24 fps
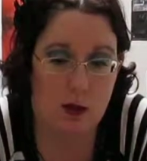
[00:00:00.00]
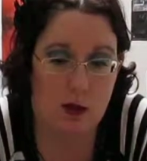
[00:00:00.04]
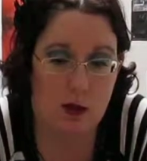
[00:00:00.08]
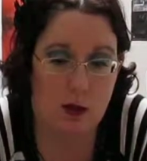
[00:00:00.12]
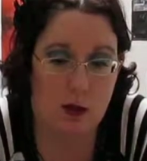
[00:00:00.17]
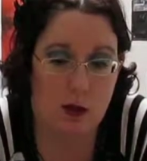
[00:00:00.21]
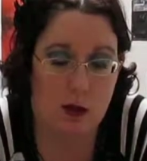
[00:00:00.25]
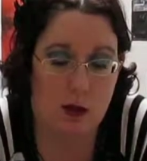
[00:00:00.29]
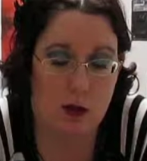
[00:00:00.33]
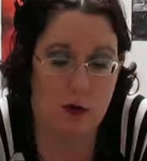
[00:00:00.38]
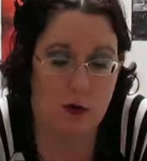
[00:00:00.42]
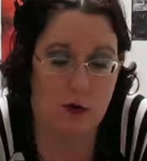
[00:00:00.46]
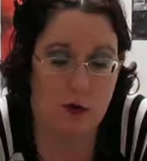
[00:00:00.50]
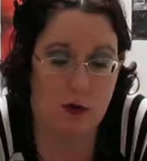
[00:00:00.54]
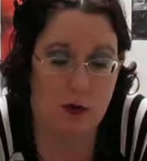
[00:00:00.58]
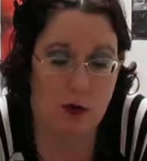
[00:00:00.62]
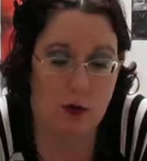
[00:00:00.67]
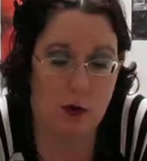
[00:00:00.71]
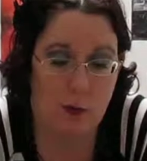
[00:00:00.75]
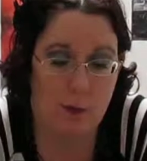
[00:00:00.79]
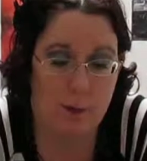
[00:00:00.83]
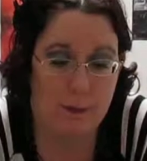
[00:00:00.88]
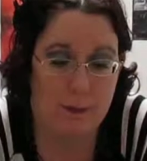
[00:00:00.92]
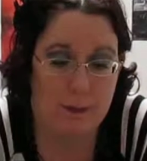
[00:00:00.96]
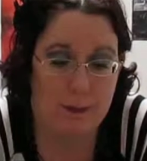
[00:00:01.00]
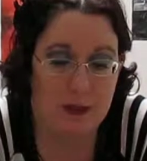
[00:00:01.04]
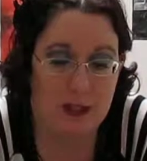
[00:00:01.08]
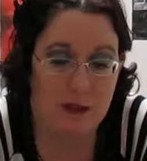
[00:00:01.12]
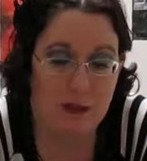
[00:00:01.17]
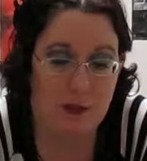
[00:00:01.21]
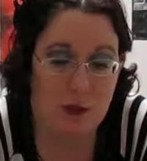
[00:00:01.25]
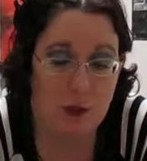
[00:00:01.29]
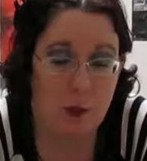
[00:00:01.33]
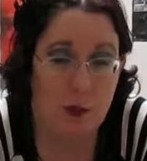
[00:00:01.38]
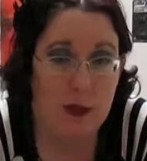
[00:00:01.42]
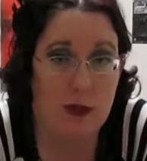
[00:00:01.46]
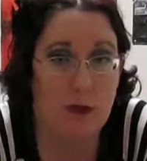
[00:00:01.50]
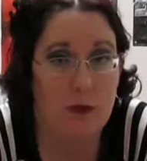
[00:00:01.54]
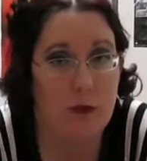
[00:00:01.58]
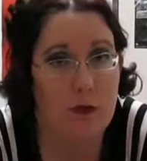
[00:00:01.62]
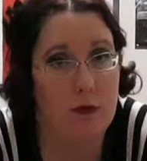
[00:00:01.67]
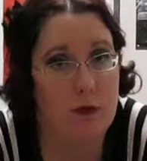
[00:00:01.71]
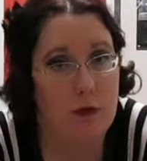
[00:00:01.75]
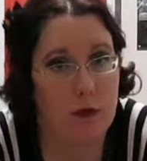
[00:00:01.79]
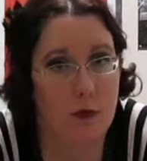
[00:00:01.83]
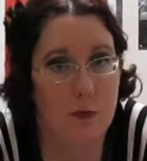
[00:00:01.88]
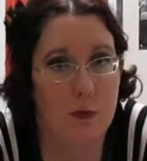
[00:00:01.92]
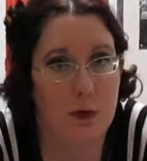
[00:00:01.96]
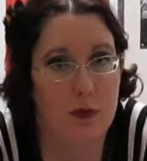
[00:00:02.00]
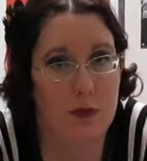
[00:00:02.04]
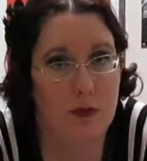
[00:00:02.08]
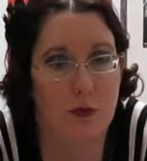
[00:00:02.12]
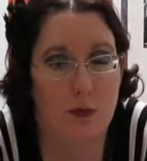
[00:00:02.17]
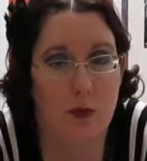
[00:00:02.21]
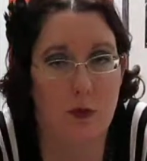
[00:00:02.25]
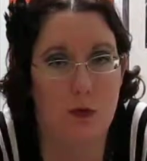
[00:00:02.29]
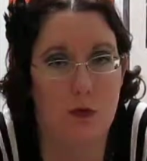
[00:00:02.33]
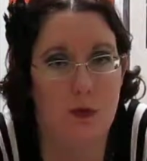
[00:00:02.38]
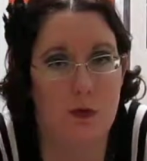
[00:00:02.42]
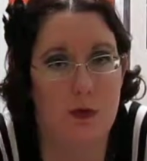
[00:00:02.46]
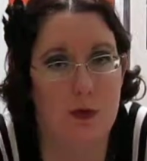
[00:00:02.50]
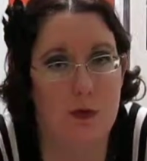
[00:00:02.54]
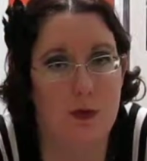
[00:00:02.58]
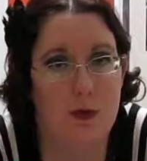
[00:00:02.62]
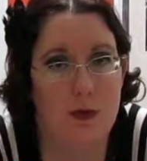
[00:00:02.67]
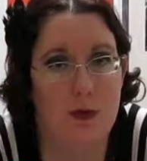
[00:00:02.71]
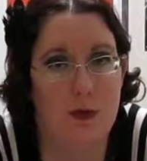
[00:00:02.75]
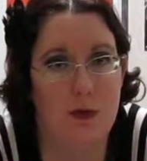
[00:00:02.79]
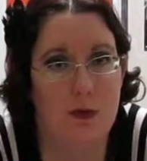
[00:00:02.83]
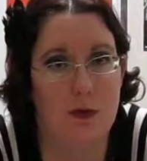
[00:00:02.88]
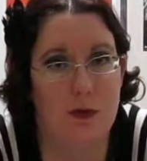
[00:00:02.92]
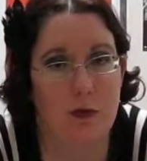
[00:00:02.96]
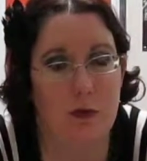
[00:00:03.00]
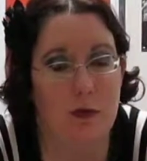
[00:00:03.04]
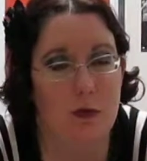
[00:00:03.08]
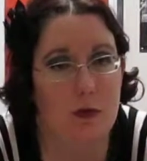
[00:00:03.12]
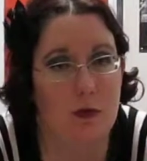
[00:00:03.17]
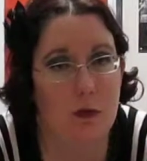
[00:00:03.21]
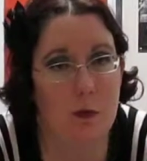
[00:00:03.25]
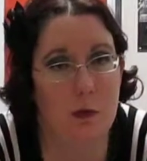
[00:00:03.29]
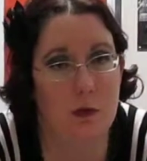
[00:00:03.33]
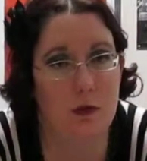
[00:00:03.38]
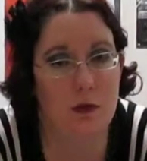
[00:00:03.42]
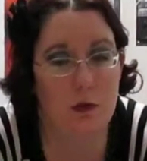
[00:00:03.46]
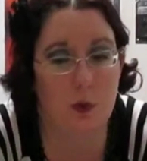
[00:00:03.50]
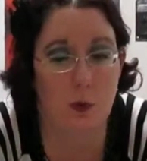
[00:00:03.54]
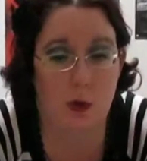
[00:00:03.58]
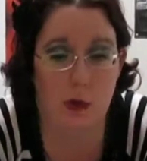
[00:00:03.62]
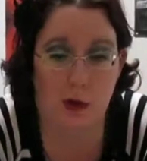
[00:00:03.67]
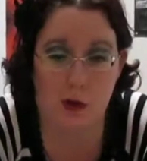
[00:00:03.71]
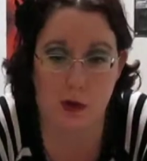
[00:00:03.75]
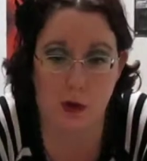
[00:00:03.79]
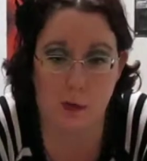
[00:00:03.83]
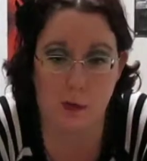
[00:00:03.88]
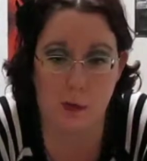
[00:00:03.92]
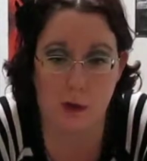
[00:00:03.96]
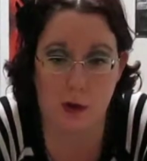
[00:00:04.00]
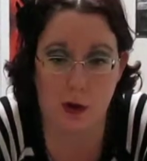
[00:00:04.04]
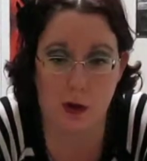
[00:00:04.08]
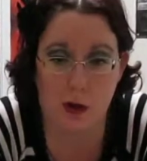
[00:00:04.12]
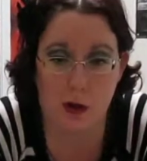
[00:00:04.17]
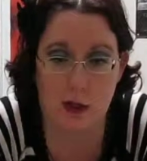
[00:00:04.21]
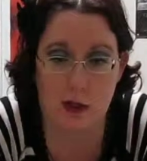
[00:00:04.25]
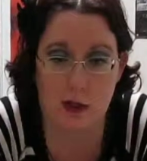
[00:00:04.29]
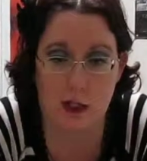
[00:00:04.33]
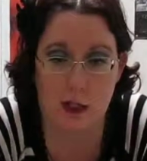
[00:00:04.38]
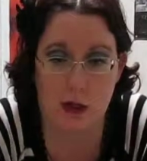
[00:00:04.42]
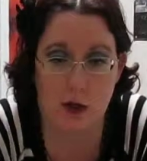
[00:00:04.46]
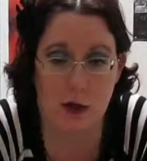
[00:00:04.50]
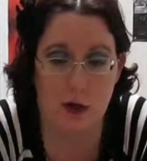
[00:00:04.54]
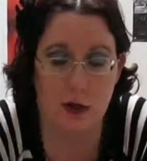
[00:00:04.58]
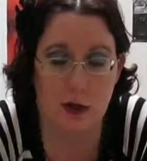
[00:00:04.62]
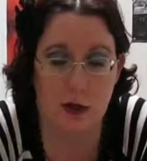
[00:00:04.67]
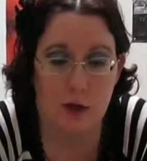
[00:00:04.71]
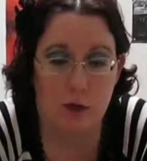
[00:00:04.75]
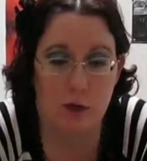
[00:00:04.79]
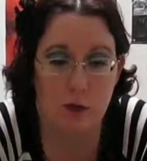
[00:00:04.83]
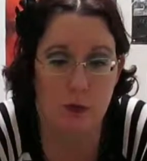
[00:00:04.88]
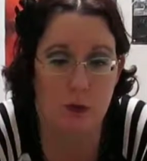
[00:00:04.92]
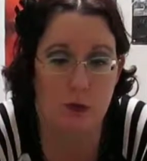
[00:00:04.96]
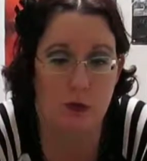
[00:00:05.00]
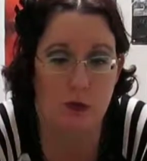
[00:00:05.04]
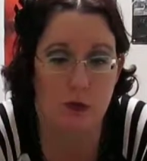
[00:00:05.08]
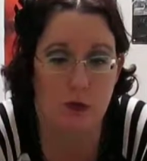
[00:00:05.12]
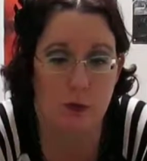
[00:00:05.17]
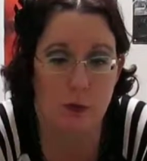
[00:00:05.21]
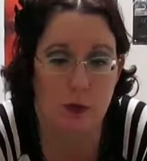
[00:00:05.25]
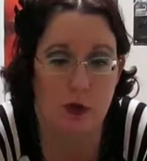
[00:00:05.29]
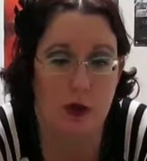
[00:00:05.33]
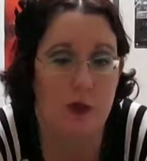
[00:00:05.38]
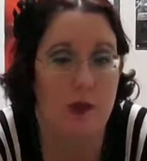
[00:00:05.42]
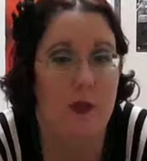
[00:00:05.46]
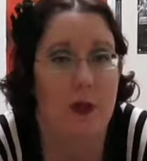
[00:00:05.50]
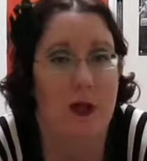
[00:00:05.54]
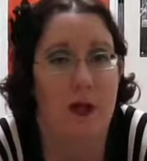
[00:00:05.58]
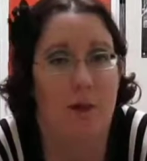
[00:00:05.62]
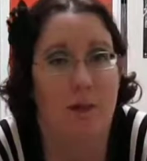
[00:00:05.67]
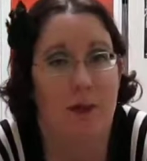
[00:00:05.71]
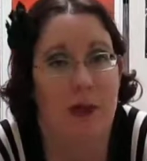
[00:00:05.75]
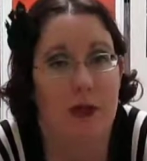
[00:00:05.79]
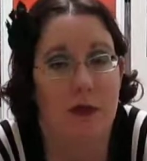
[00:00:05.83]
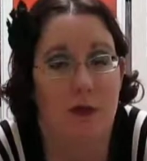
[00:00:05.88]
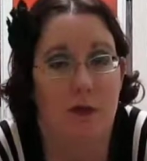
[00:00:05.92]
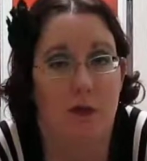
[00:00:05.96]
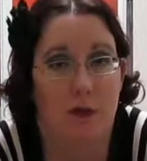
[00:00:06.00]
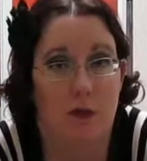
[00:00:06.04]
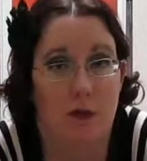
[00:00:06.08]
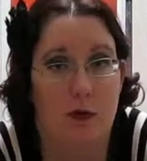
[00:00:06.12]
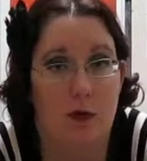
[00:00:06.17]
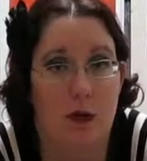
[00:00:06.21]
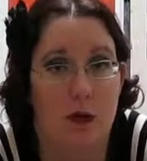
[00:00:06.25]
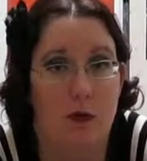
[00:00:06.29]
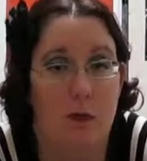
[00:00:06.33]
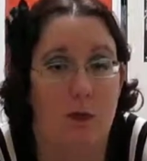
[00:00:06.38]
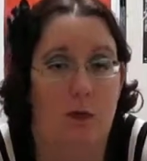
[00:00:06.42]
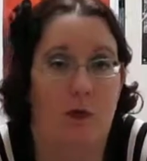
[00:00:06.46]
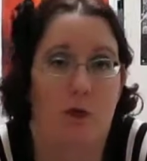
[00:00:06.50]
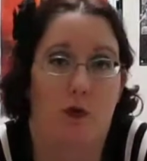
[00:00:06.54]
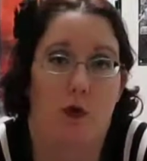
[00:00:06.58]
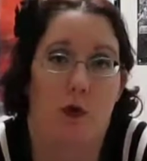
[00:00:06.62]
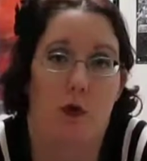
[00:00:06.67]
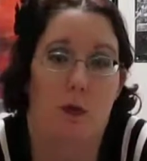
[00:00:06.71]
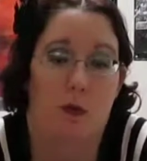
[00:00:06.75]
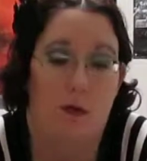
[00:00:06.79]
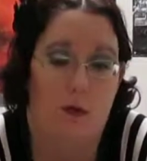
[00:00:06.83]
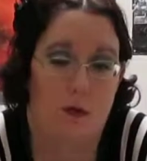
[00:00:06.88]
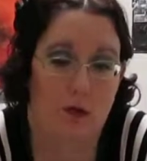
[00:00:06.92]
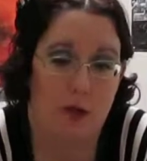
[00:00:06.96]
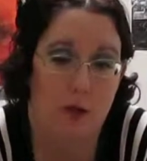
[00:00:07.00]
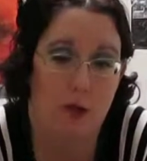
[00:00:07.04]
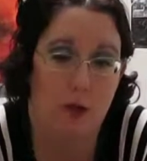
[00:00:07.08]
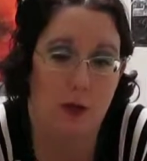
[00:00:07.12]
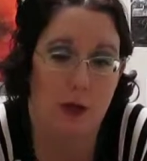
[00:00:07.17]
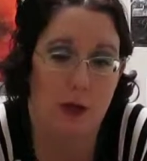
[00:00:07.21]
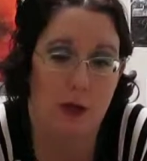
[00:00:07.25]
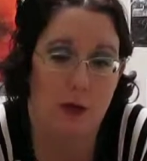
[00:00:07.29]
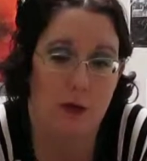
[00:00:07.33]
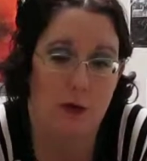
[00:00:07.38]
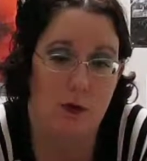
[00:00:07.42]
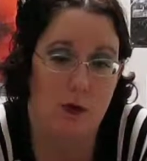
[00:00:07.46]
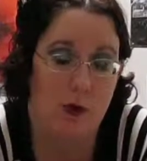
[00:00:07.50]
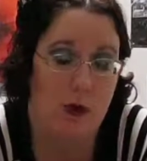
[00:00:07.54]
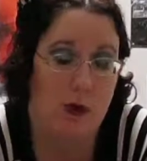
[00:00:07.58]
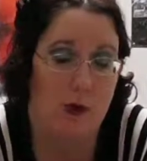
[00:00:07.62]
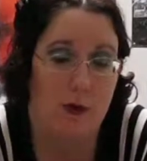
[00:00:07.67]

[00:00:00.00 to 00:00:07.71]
And even though he doesn't show much emotion in this, there's so much going on behind the eyes, which is what I think makes his performance so great.